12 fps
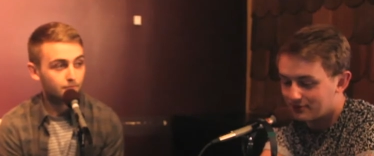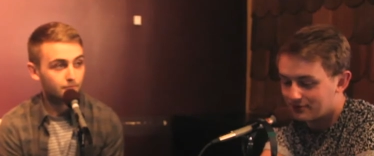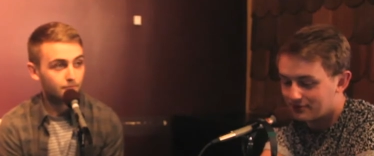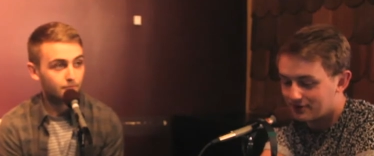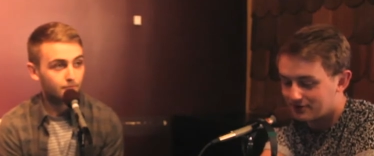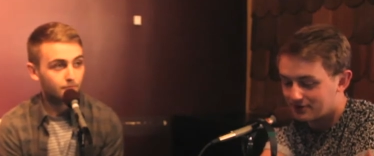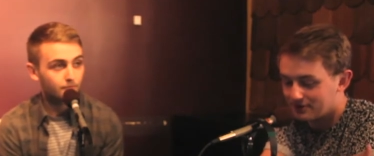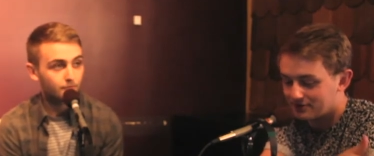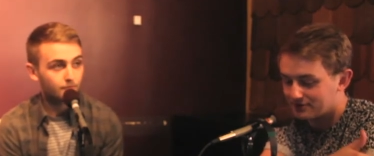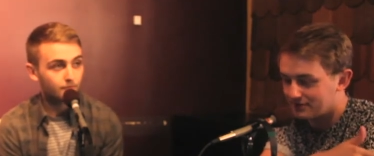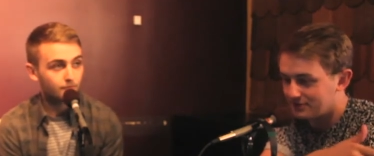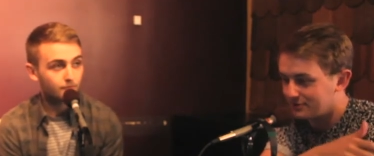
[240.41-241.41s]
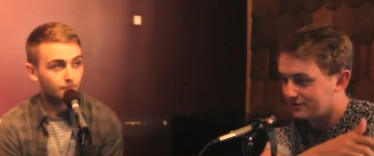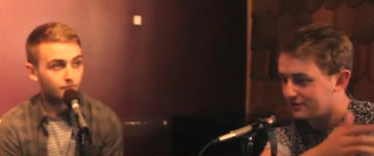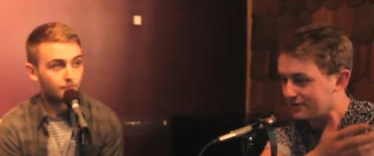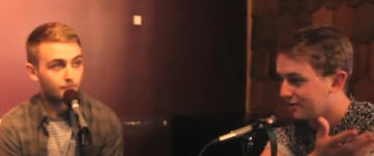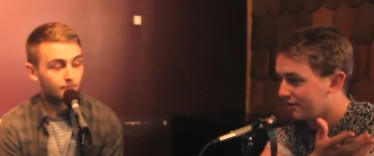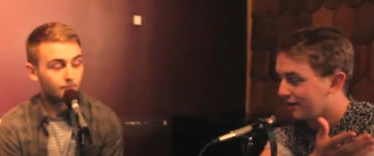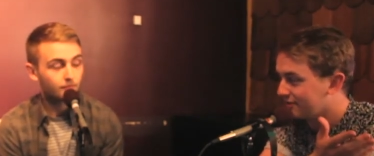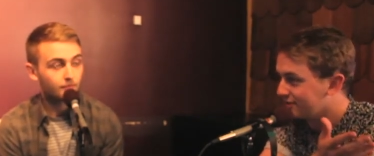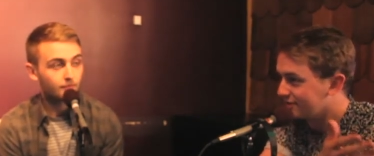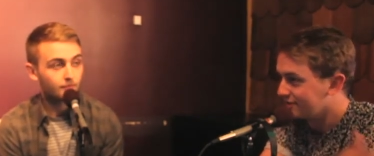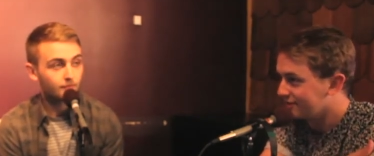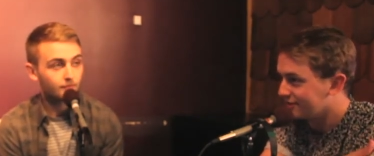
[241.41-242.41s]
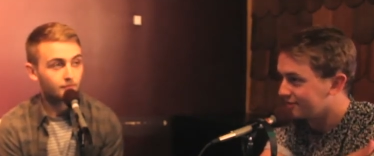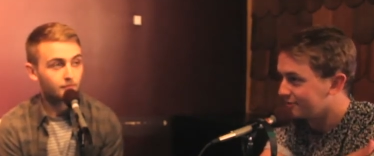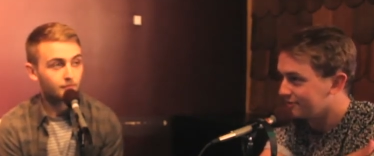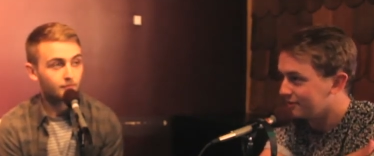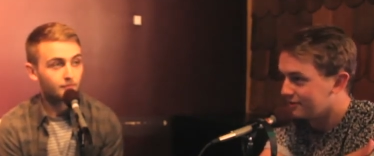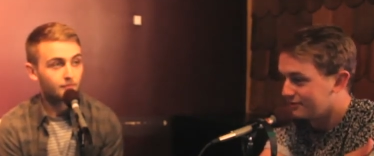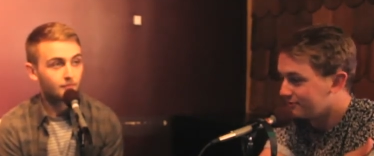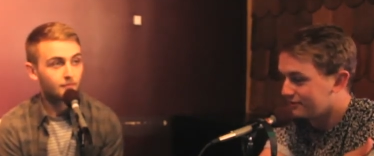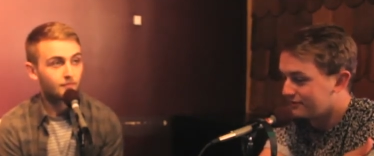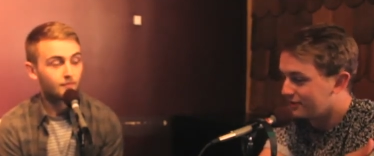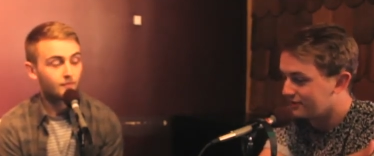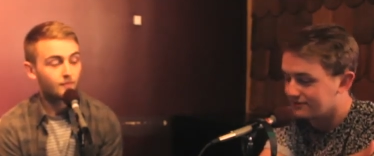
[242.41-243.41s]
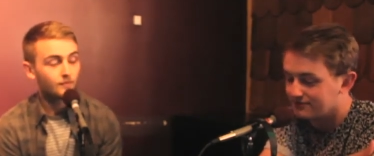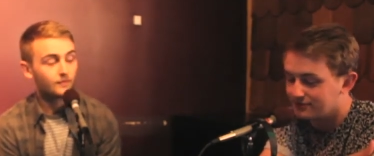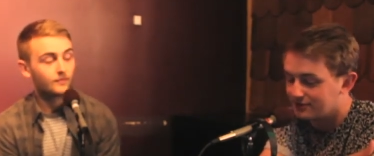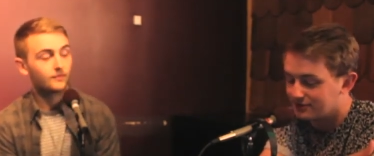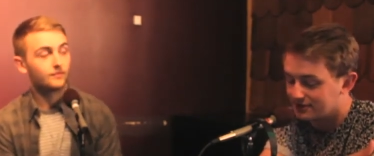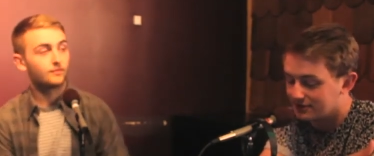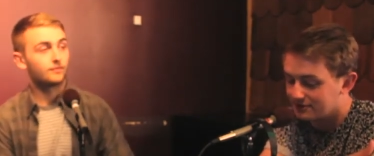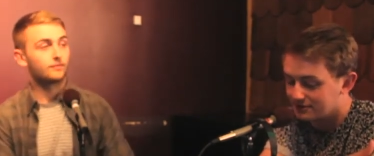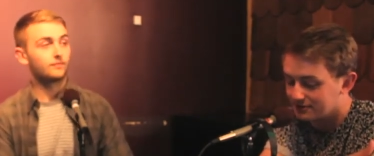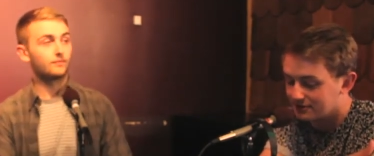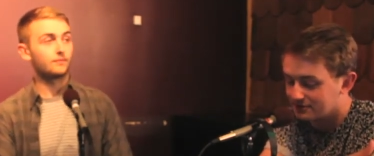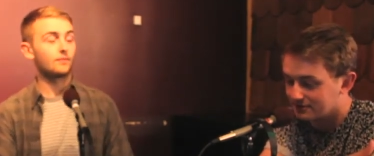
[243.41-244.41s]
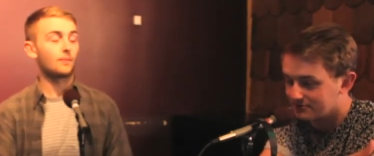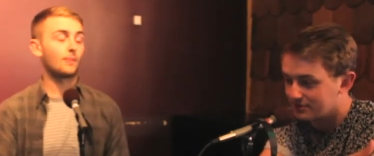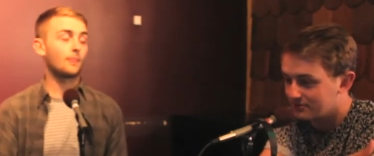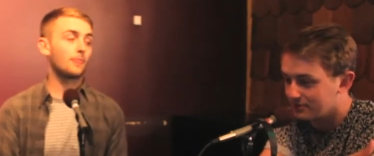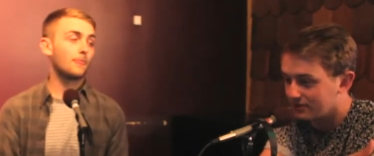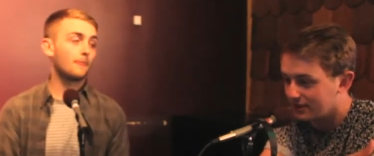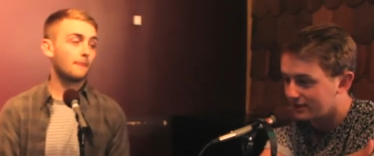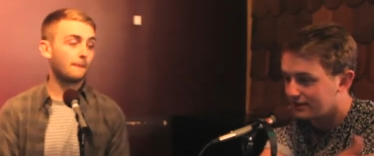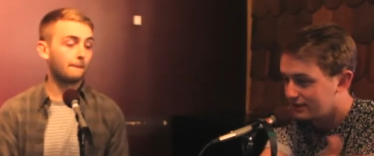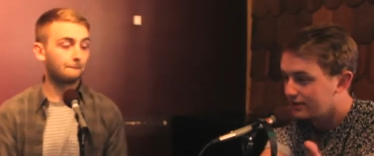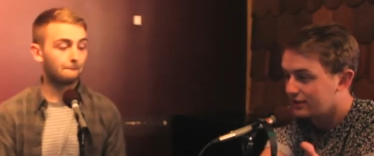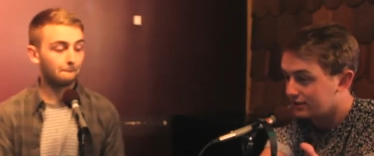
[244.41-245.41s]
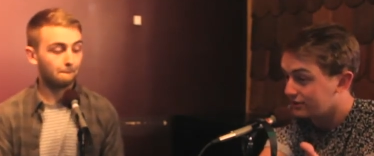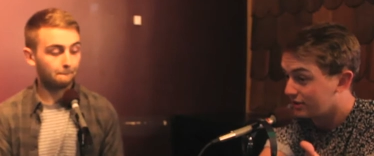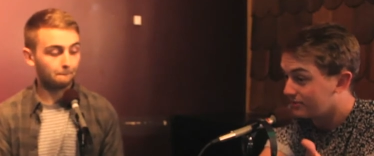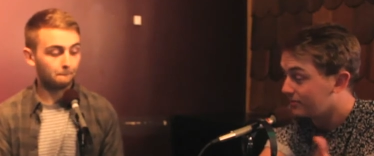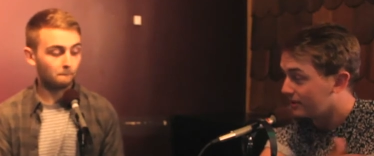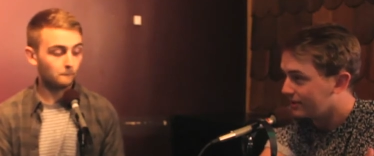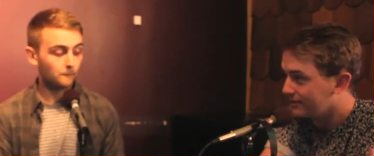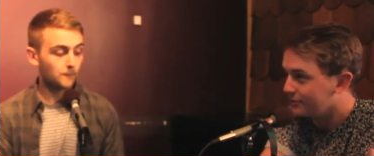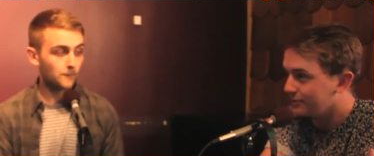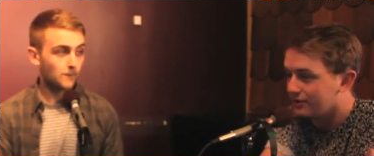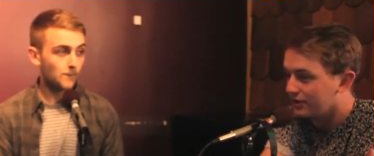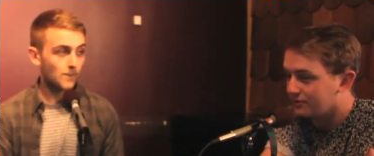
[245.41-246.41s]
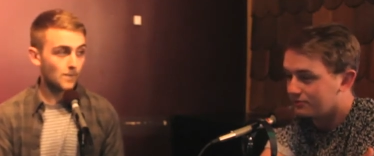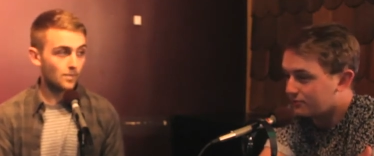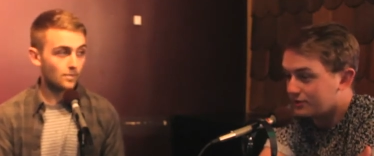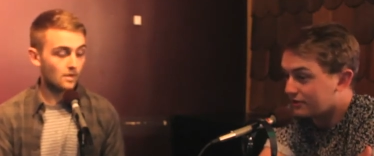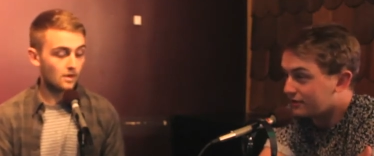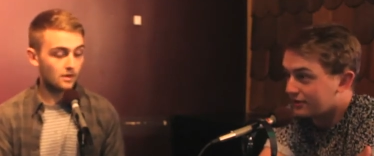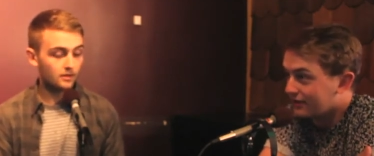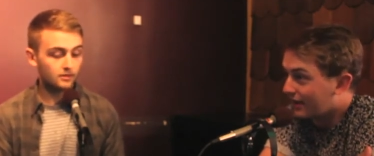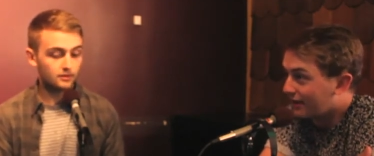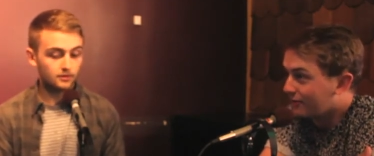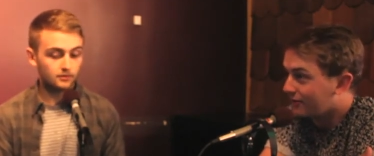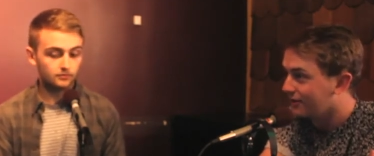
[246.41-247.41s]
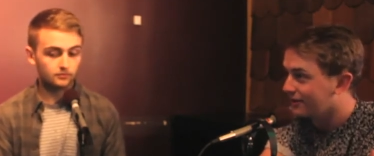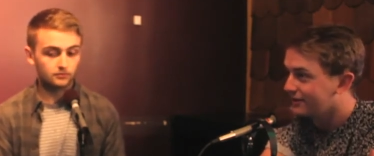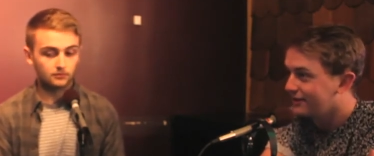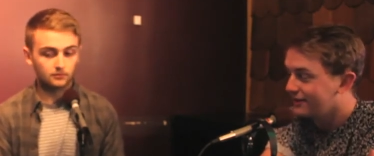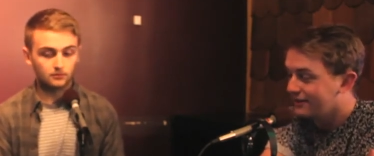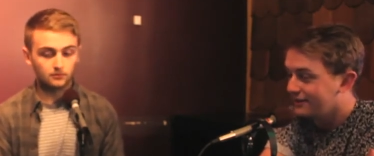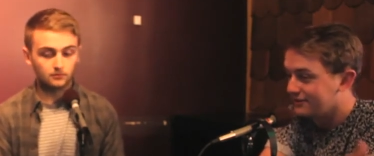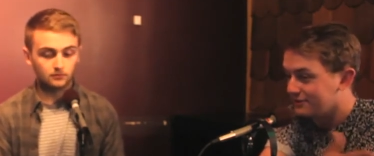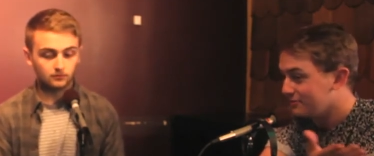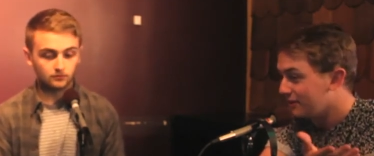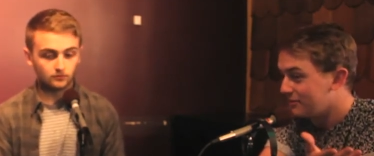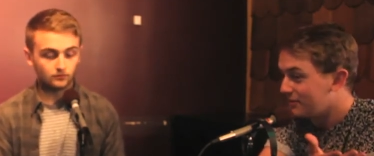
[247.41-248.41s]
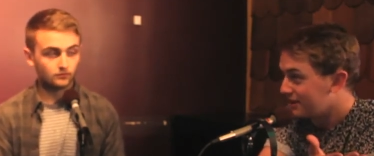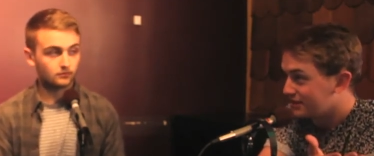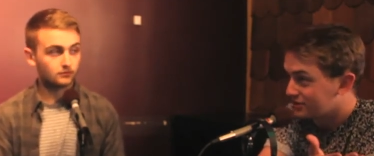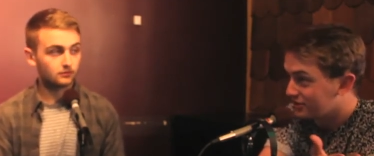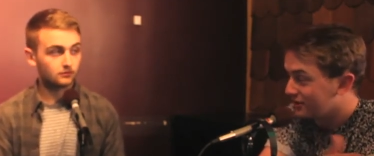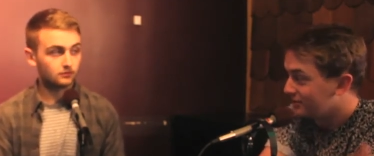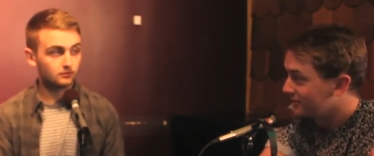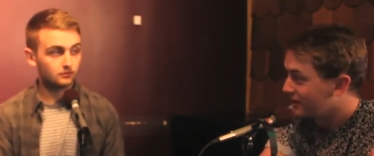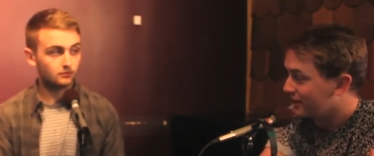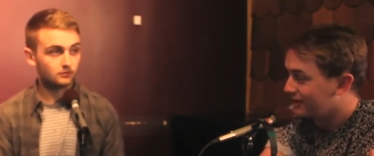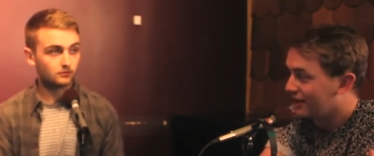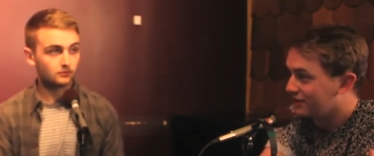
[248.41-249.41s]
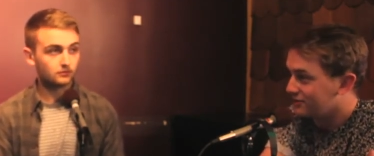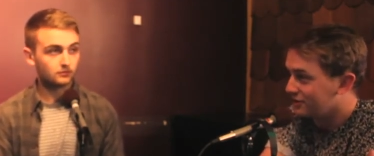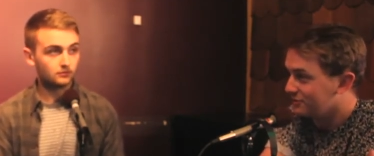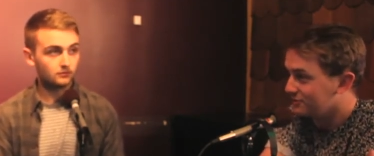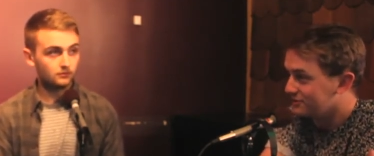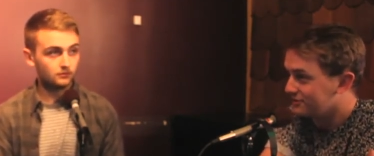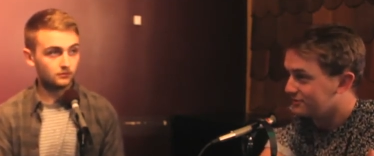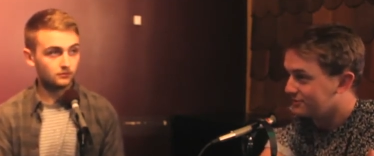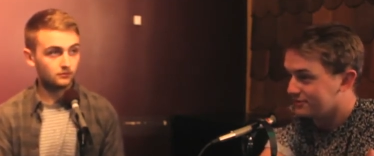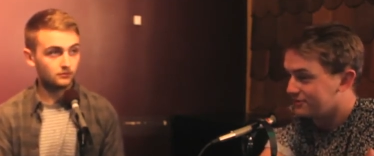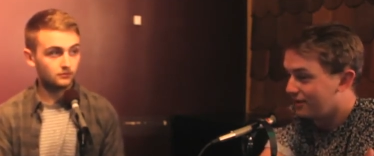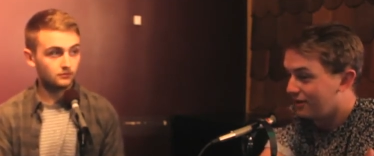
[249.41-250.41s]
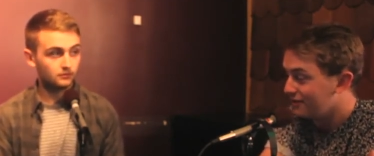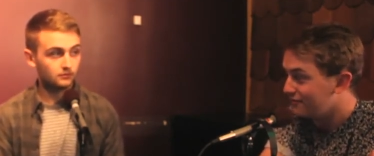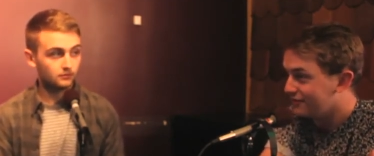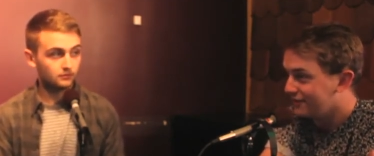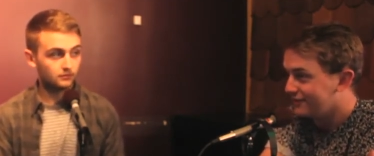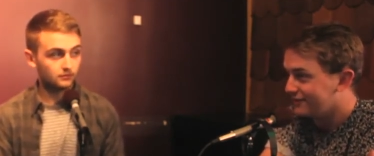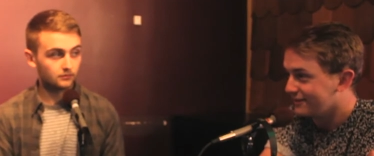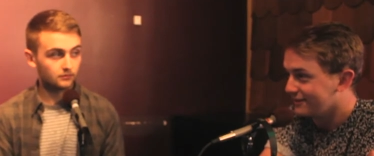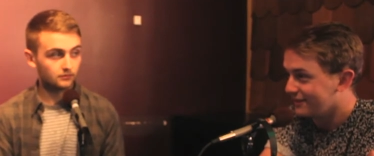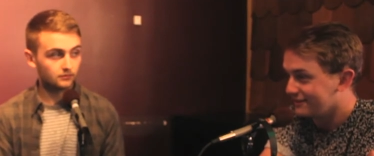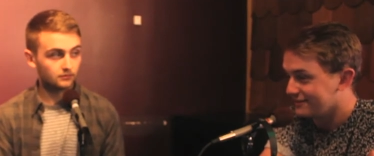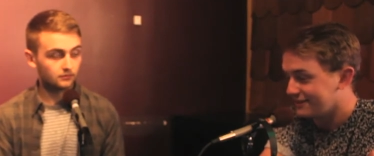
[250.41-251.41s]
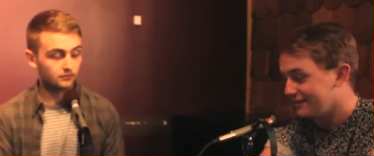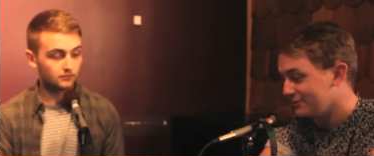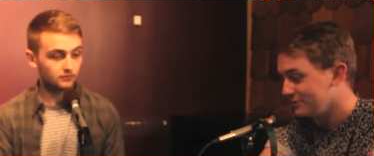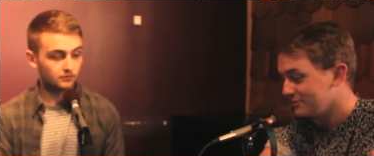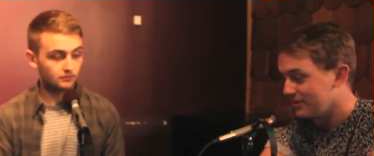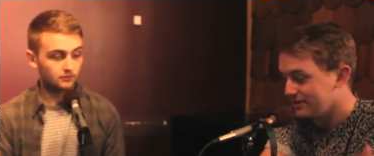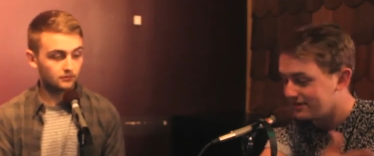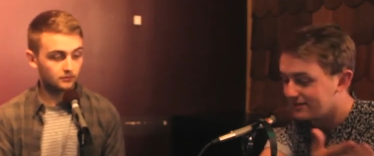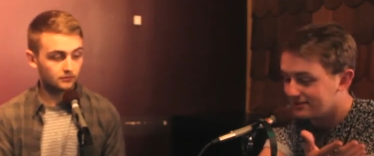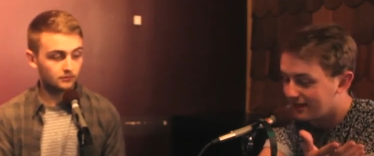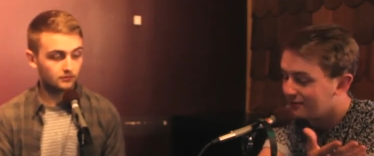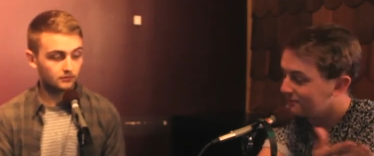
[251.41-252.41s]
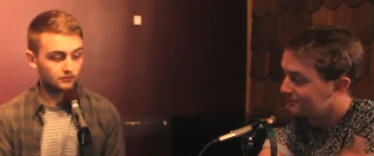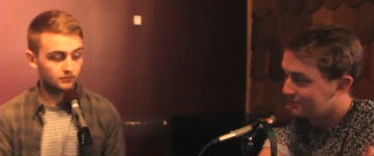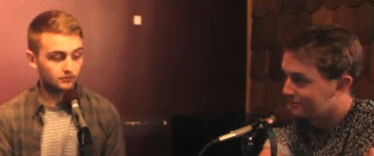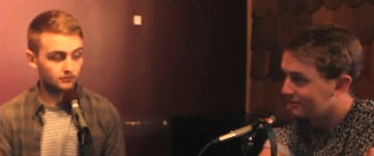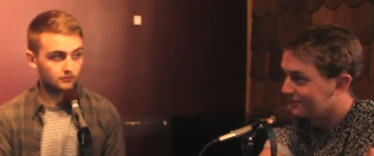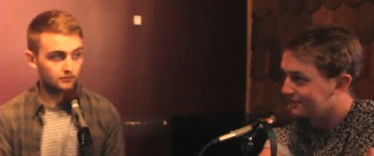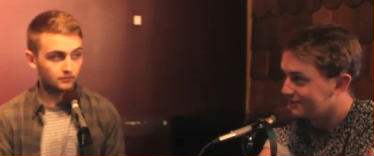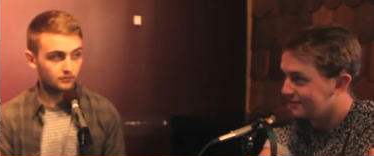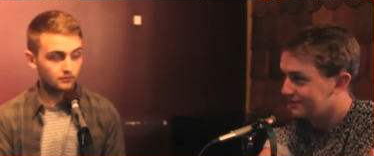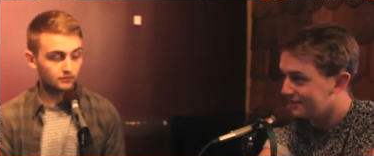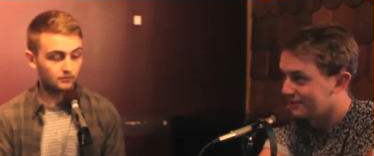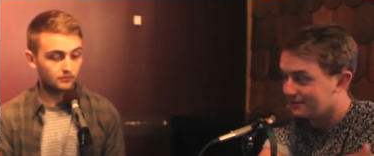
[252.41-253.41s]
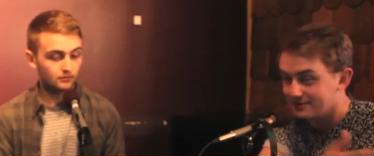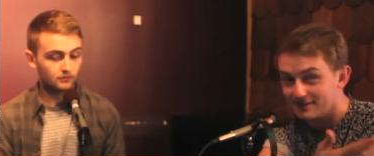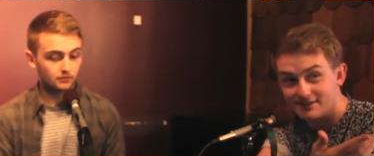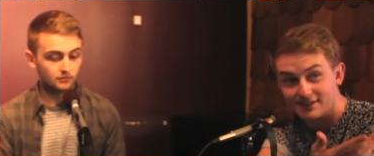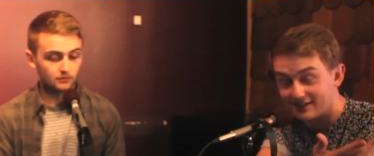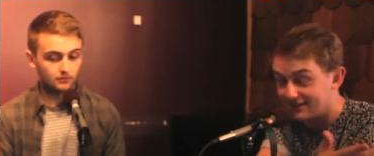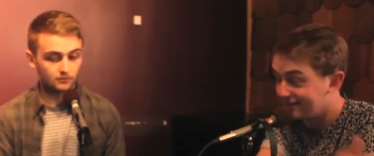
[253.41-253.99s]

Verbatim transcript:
Speaker 1: when we wrote songs, you know, we didn't know how to DJ. We wrote the first few Disclosure songs, and people were like, "Can you come play?" And we were like, "We don't know how." Like, so we better make a show, and our show was live. So that's just how it's always been. Since then, obviously, we've learned to DJ, like we're DJing